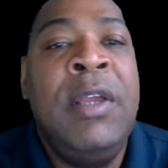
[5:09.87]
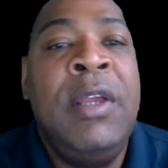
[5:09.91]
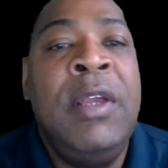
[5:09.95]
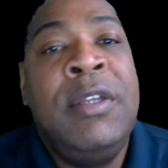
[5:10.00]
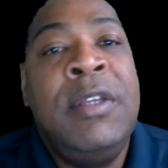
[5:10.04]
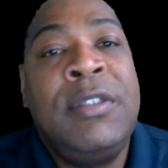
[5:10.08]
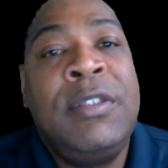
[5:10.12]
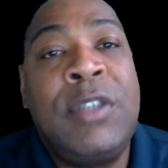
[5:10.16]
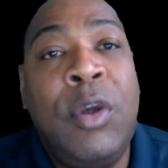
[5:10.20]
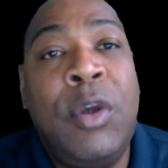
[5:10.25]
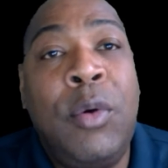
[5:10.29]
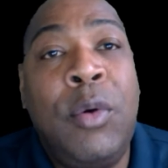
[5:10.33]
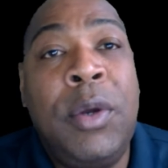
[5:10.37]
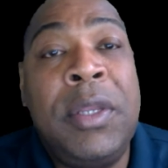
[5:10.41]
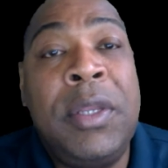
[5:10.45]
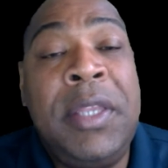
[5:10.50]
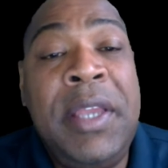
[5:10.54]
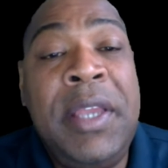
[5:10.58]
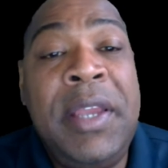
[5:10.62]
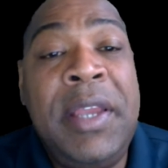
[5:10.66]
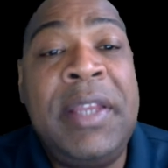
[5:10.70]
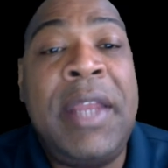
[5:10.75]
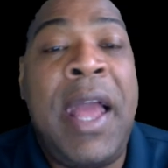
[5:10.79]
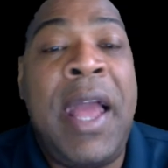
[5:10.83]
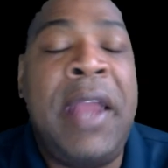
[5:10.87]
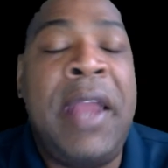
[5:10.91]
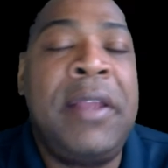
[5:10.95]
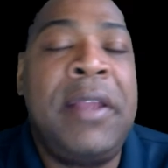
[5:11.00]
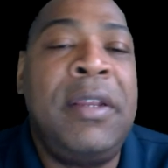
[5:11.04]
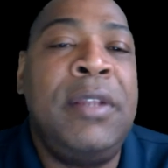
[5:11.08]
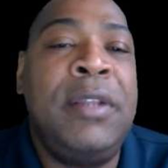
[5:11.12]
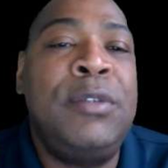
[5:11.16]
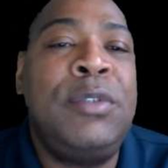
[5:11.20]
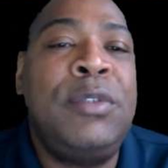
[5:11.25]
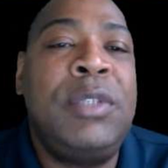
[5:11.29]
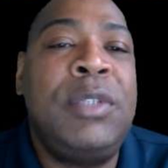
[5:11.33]
So again, I can
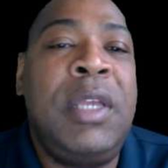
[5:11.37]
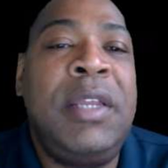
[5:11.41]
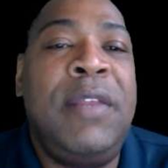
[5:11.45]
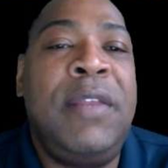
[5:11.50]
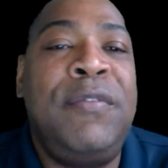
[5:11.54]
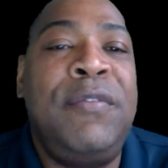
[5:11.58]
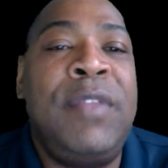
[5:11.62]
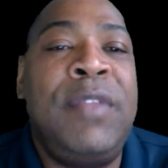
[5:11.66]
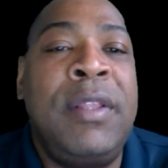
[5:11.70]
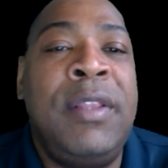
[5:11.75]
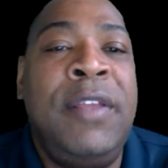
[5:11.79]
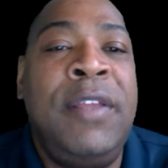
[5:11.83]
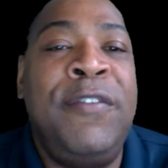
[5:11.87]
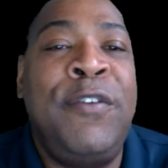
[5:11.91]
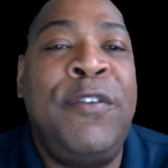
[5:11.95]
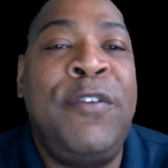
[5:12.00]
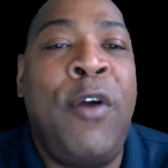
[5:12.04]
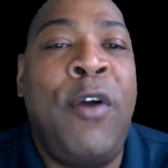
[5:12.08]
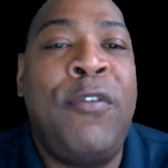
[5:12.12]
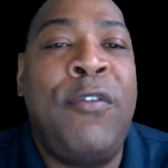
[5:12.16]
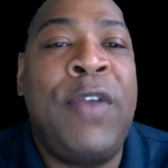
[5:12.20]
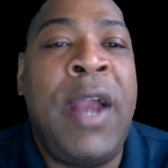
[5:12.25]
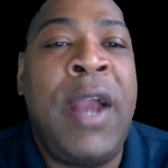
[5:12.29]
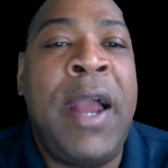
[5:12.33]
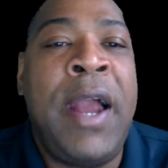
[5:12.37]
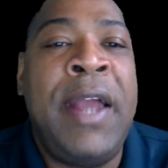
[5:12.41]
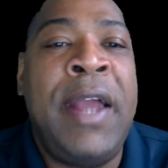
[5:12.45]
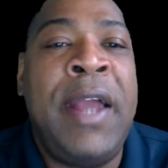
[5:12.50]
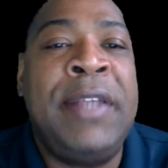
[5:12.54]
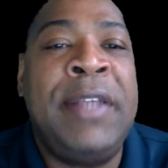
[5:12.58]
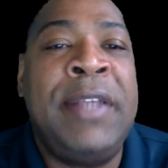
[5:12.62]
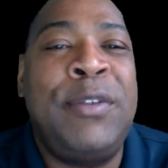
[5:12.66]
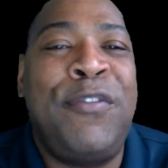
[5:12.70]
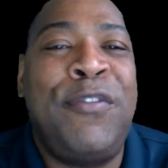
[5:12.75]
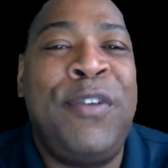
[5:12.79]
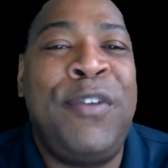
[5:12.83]
understand if the LIV Golf guys
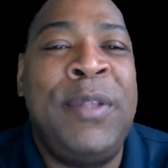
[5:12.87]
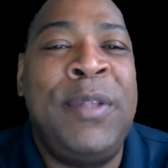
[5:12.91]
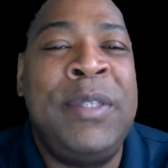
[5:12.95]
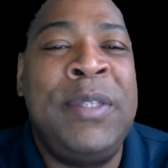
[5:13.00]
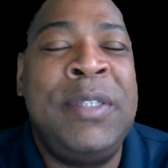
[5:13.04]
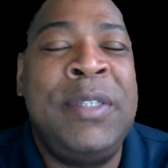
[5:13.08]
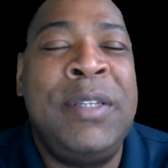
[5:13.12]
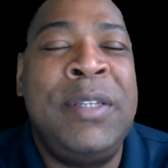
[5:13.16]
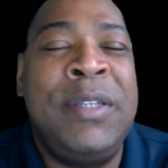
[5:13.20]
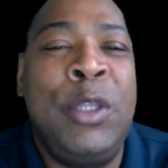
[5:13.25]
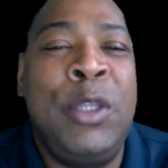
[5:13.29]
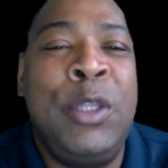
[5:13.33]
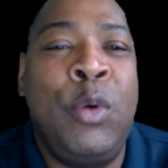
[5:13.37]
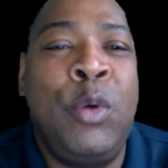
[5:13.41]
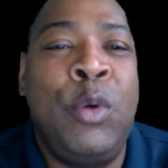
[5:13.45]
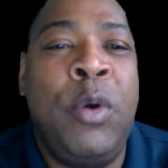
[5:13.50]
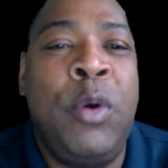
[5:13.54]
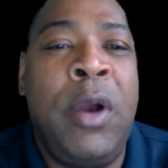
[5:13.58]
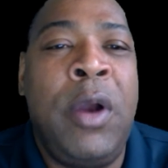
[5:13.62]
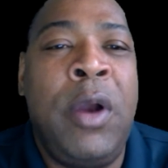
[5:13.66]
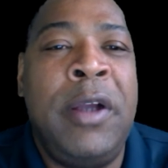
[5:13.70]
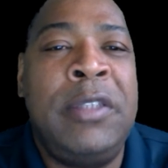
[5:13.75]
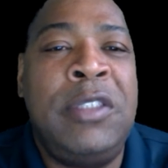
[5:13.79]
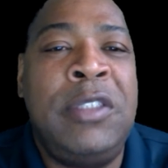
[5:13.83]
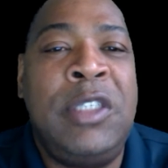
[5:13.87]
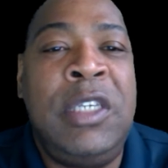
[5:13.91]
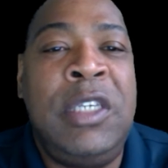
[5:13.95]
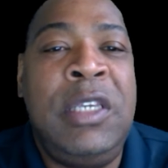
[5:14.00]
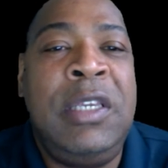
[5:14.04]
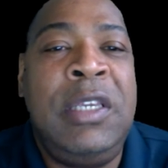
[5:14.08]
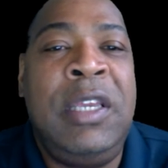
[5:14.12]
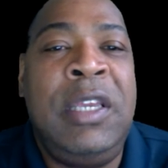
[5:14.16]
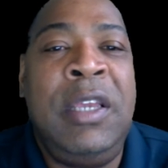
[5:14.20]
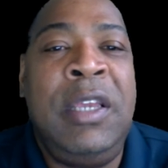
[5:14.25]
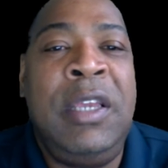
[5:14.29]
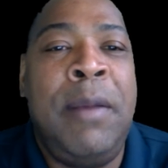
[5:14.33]
are feeling a little
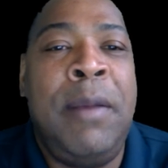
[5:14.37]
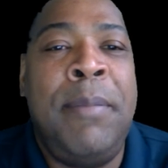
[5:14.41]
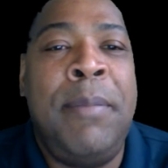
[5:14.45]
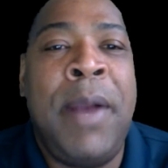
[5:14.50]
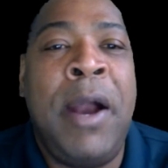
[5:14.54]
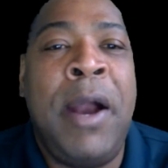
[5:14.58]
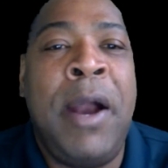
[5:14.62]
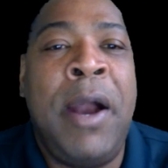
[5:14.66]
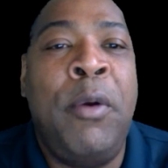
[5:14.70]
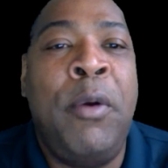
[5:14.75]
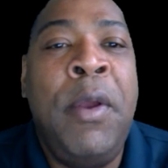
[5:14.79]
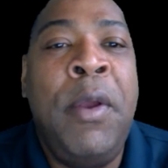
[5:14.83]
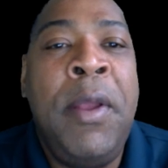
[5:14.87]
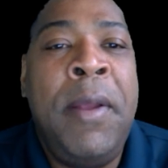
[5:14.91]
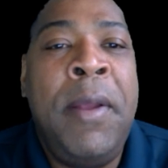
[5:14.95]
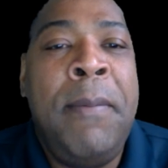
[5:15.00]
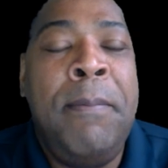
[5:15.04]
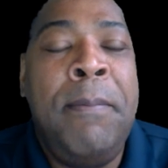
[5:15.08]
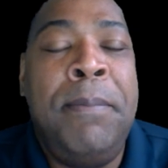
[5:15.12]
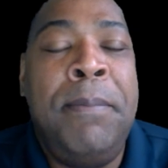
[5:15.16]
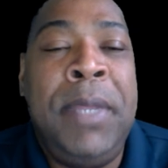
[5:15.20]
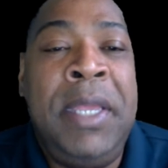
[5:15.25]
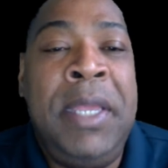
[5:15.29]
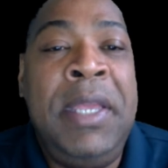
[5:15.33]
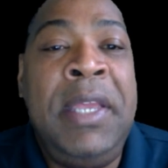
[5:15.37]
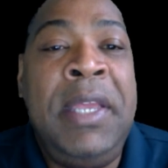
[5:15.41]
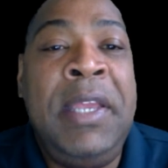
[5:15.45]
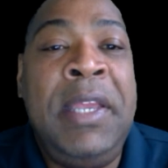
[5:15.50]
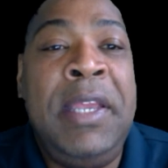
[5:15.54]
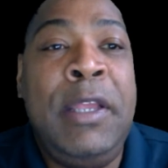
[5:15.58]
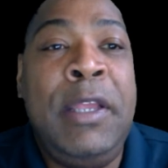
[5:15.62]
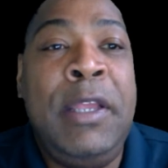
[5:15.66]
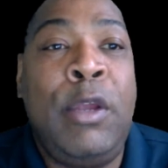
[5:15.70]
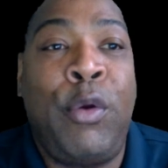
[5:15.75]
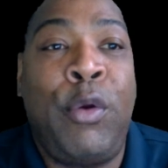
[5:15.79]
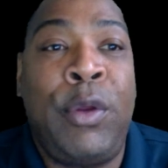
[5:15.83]
cheeky about
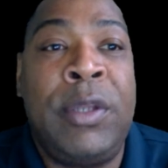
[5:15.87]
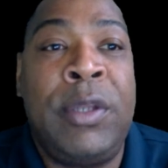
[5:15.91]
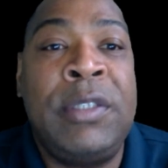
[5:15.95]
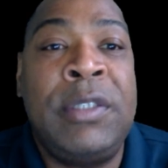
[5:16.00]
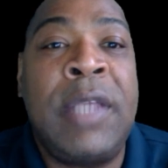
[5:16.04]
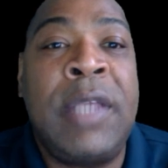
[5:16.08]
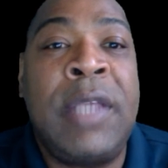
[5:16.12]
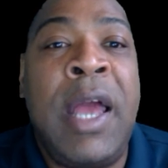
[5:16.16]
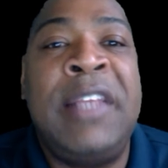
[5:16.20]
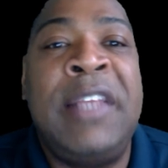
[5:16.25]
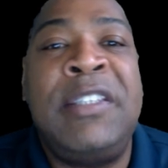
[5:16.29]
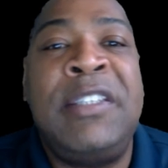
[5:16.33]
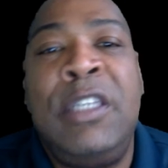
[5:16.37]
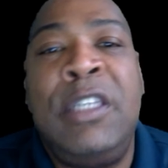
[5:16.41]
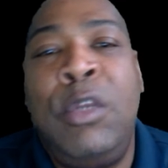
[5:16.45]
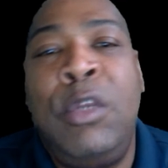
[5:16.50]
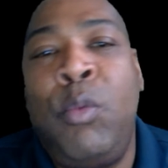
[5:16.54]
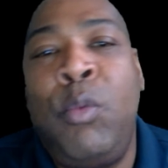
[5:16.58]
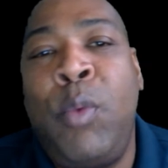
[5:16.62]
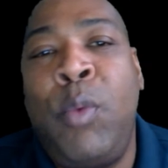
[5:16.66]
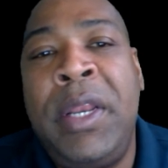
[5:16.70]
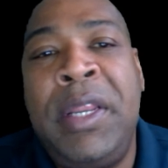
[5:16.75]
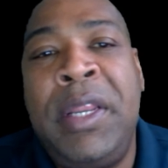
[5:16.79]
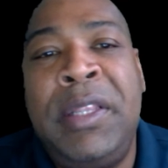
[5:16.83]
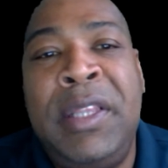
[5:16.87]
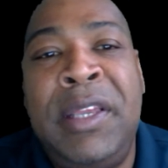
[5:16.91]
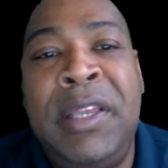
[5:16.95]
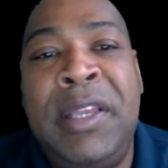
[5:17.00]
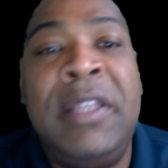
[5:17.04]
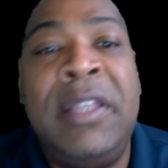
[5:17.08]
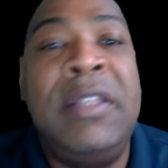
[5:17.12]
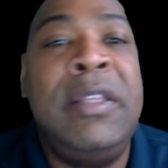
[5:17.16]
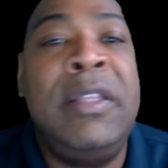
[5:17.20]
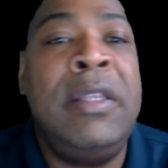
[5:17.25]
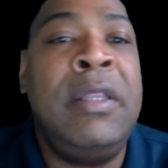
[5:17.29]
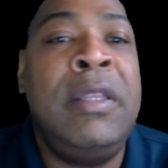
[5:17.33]
being criticized in the way they
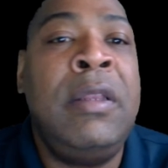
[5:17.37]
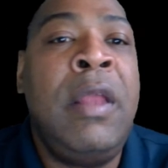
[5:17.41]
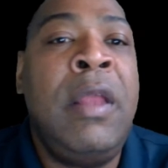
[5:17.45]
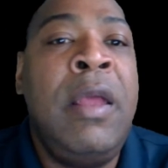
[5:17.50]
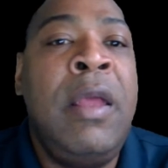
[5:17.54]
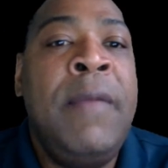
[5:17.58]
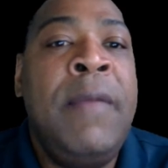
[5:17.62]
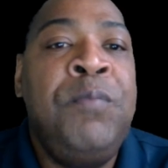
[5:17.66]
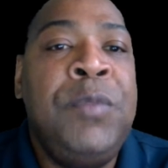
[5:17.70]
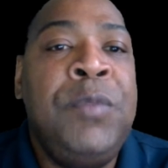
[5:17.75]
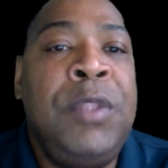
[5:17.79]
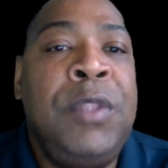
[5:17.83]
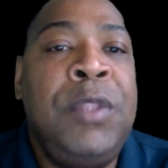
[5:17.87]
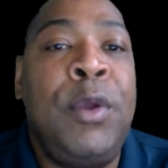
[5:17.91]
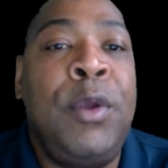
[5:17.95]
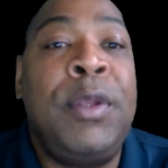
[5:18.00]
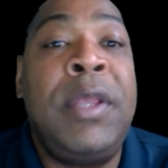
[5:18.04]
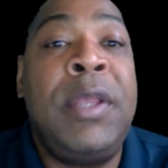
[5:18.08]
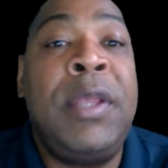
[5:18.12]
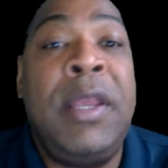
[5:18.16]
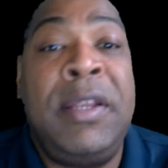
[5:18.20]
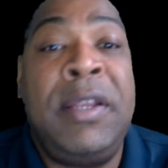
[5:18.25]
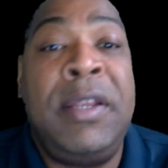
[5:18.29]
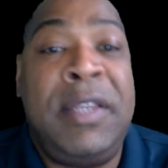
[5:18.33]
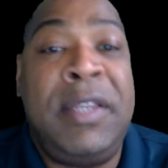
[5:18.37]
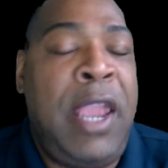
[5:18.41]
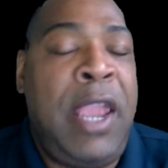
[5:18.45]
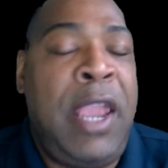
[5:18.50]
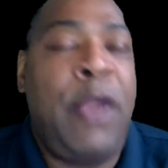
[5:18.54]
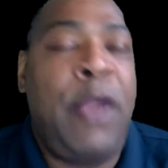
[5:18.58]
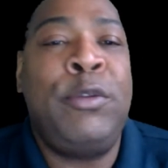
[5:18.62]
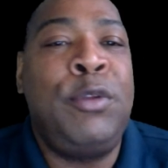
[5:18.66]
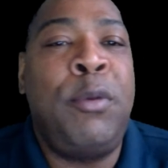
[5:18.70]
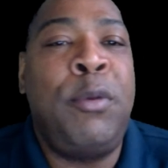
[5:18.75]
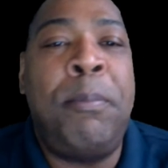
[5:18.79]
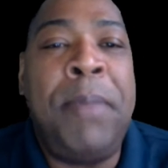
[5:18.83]
did and their
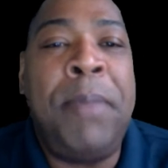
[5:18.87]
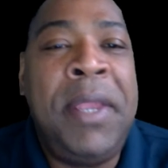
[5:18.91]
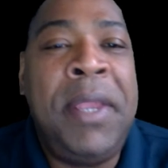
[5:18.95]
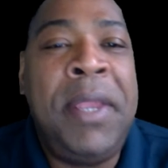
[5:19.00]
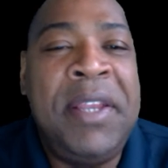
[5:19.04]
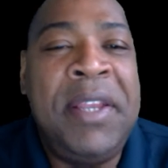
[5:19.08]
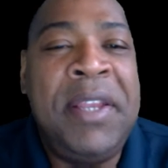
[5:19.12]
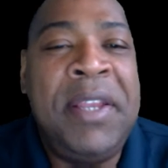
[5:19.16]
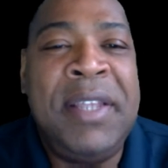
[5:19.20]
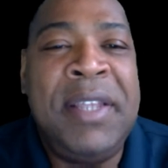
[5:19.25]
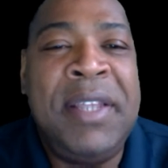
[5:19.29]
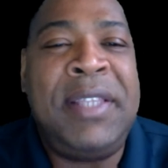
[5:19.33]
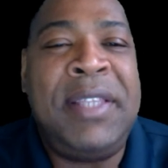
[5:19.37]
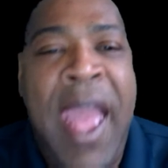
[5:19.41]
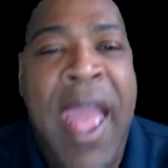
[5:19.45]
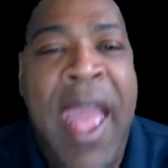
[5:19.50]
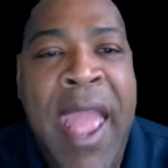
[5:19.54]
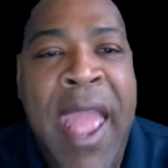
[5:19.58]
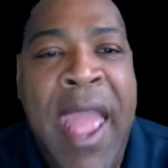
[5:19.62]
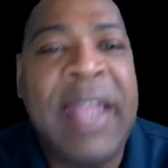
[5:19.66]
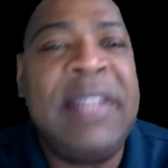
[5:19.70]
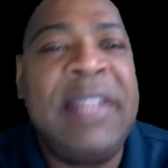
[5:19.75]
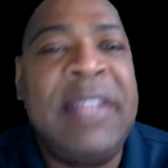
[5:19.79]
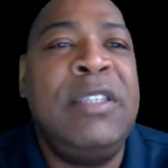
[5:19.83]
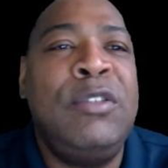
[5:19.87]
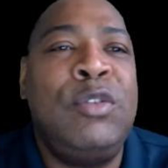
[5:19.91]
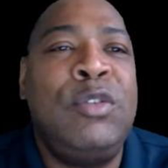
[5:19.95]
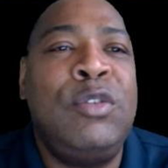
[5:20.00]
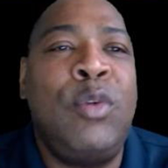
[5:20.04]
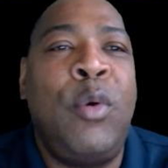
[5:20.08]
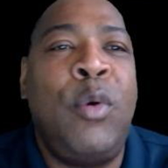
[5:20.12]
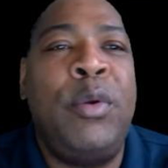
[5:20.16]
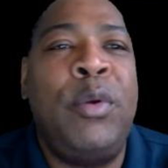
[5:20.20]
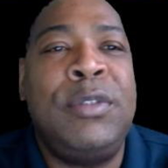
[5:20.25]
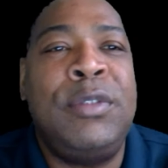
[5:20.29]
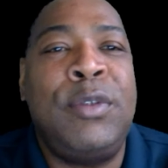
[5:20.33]
character being attacked and so
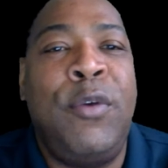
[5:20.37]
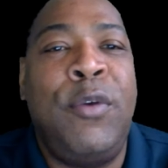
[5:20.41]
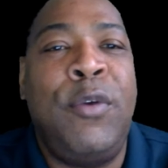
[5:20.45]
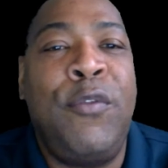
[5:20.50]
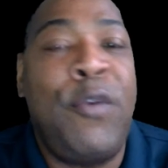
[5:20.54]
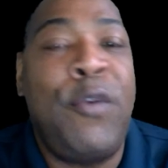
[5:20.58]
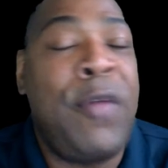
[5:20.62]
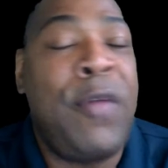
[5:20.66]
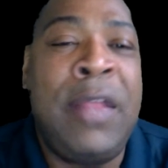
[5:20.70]
on and so forth.